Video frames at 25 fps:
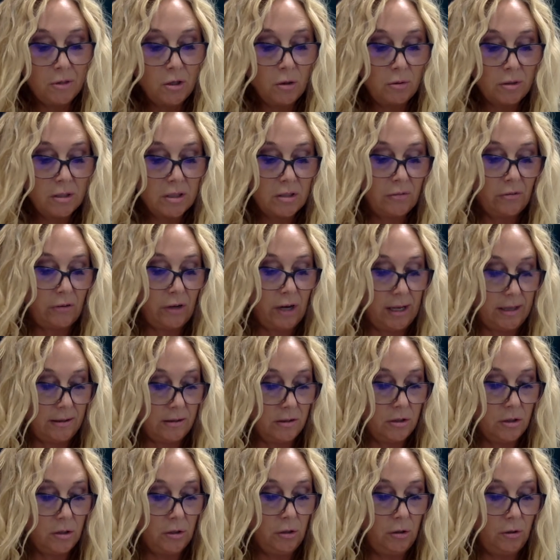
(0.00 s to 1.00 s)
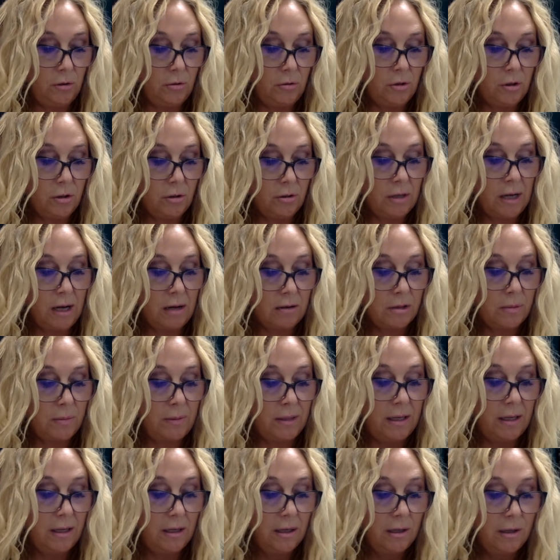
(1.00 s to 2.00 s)
to his friends, who turned out to
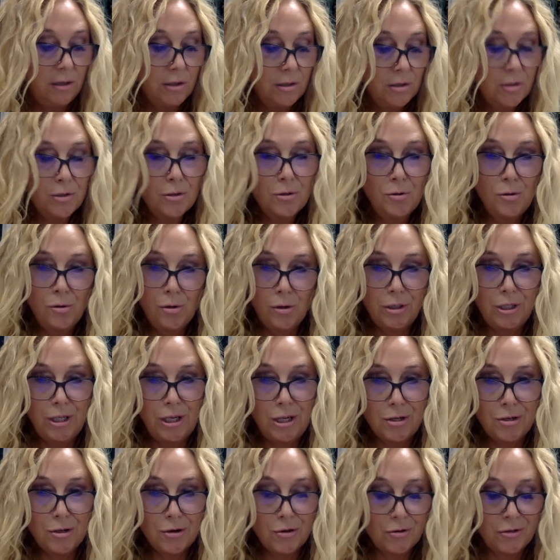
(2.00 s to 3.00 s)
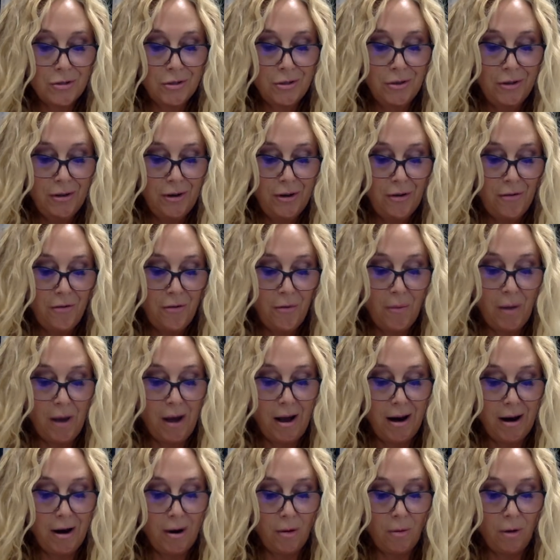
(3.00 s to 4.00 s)
be school teachers from
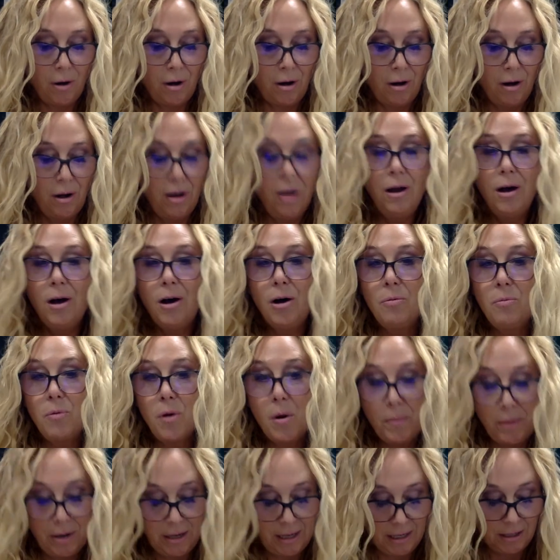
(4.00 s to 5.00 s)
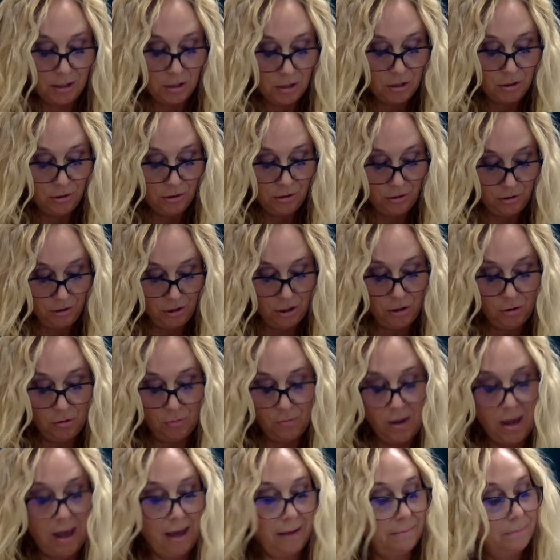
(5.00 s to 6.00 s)
Iowa, a woman and
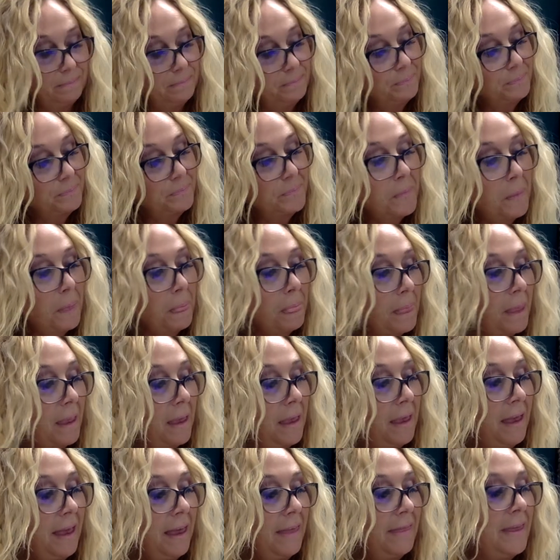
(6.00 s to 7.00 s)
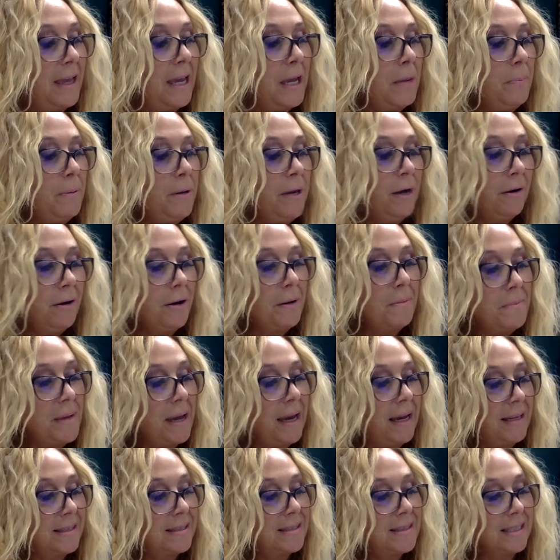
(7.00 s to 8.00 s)
2 men. They appeared
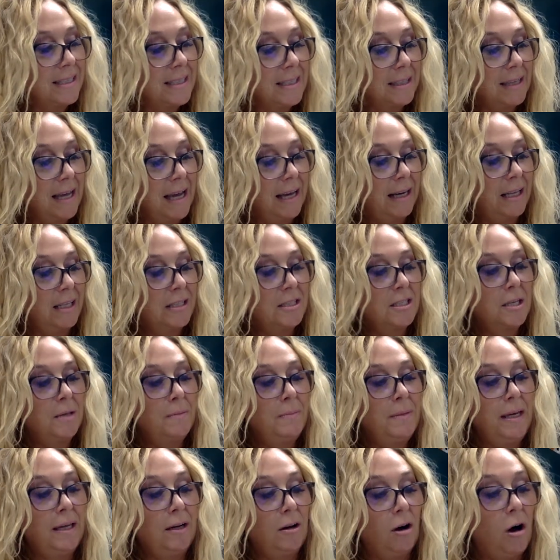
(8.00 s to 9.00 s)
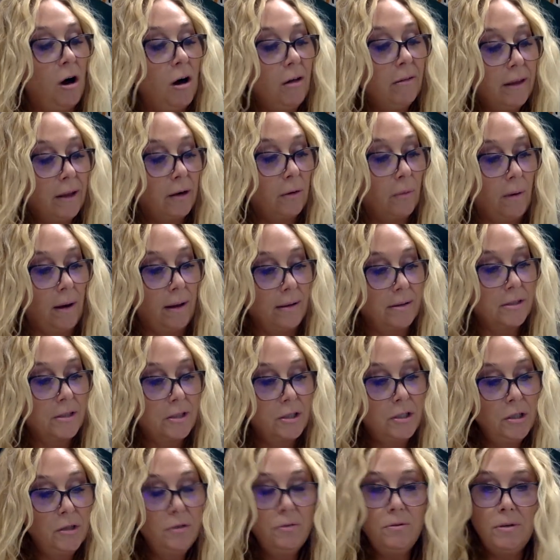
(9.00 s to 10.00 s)
amazed and delighted to meet all at once
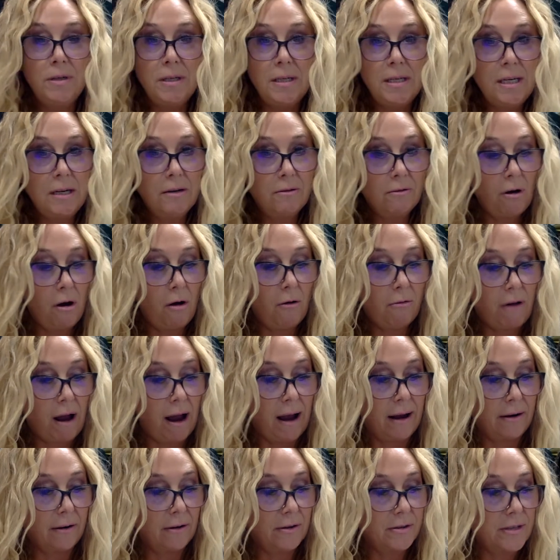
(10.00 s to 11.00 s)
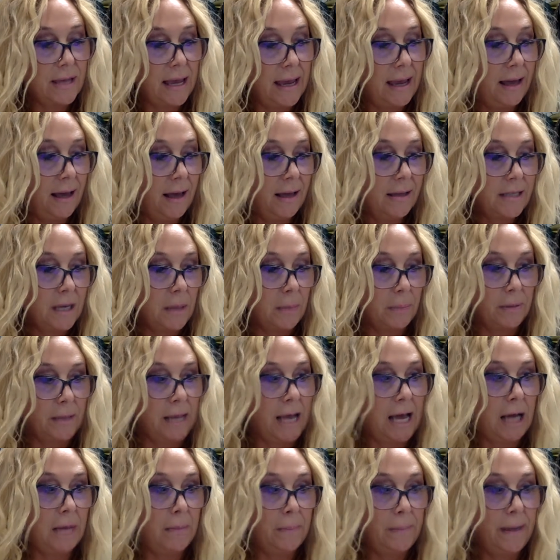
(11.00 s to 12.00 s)
2 Negro writers and a
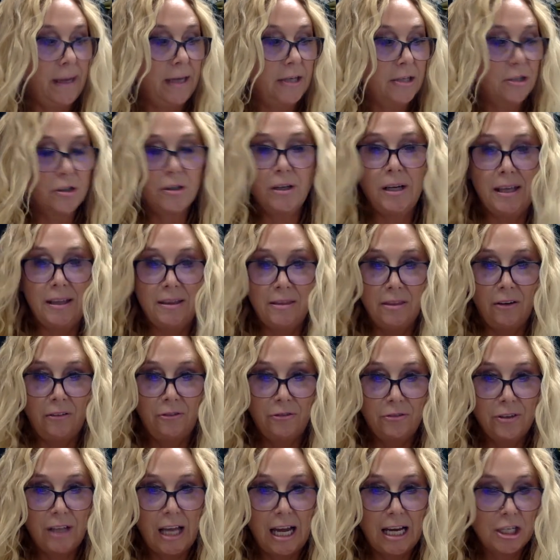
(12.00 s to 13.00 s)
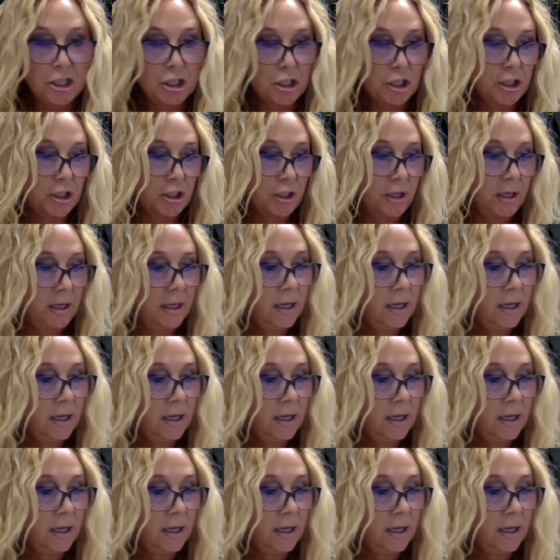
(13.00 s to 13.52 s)
black painter in the flesh.